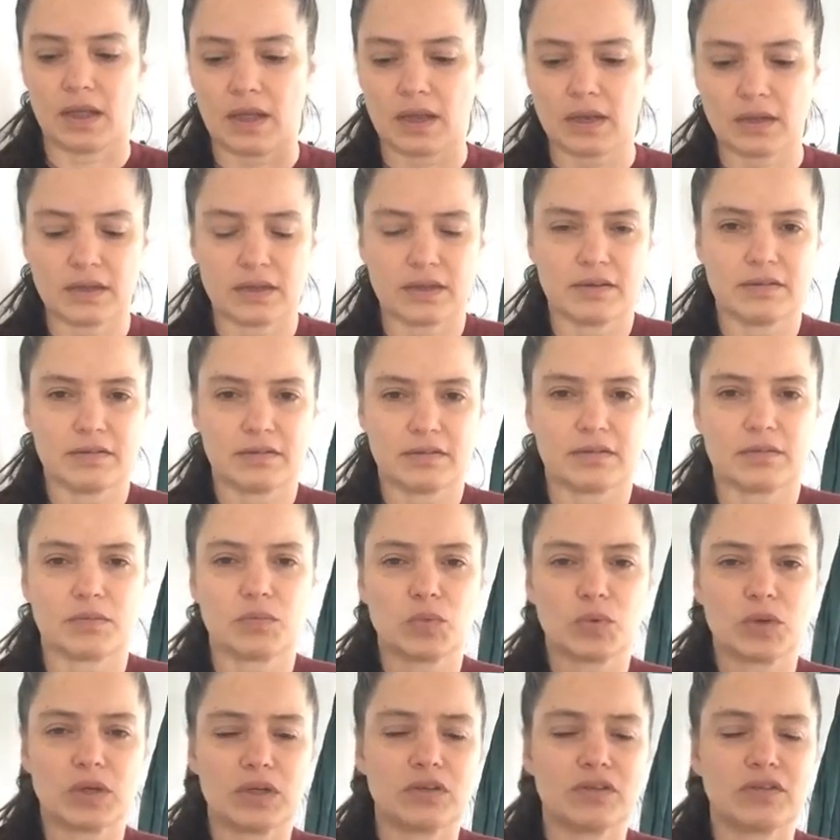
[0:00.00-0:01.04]
and these,
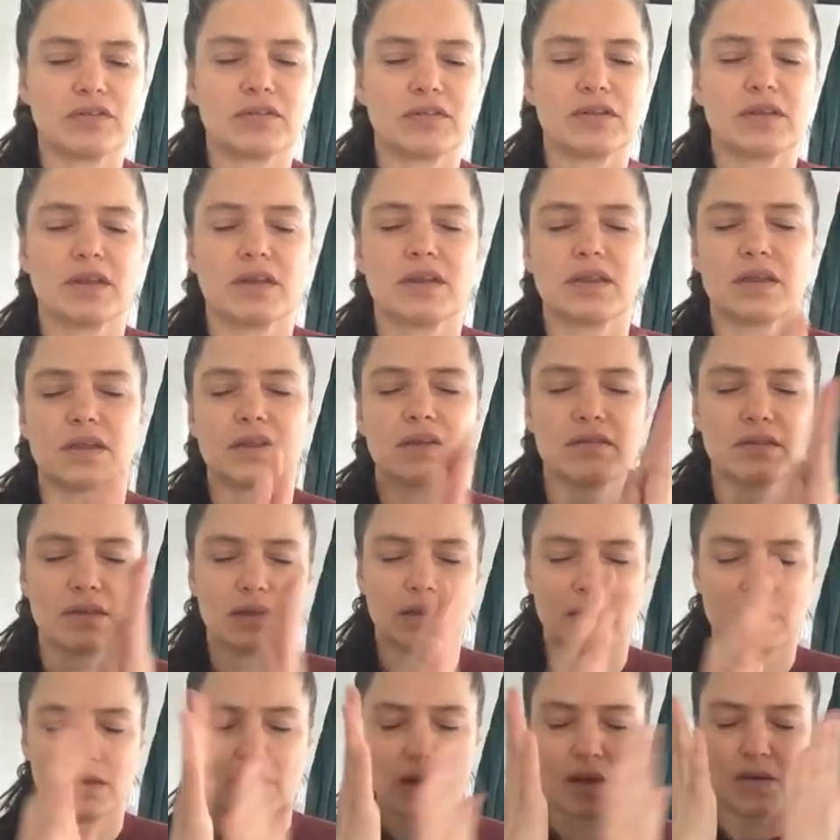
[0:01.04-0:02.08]
when you see these
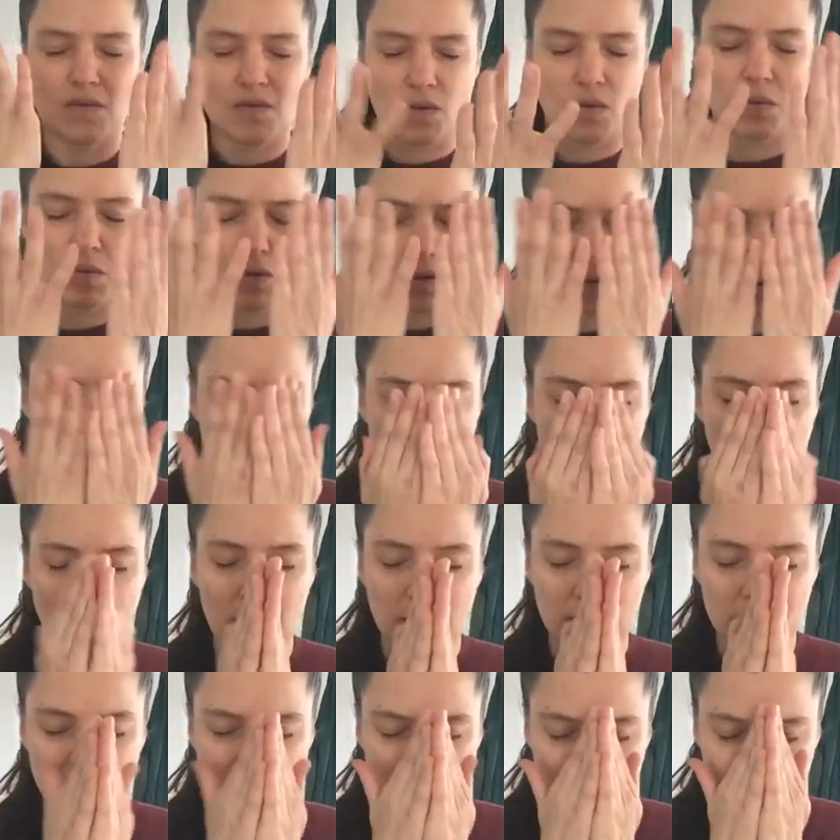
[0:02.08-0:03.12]
in the, in the
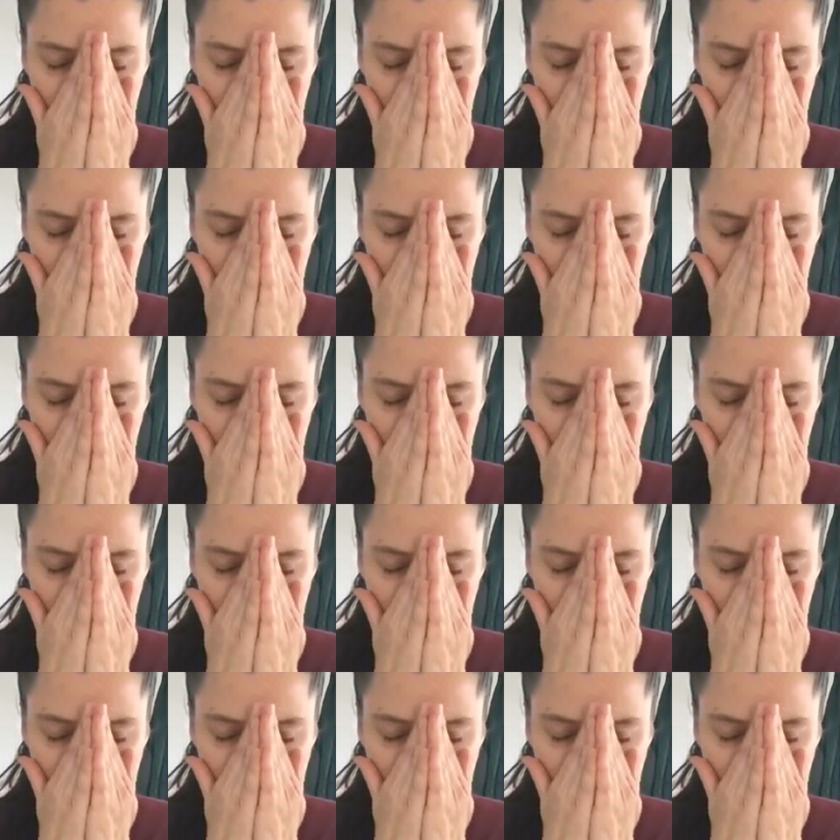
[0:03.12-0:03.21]
wild,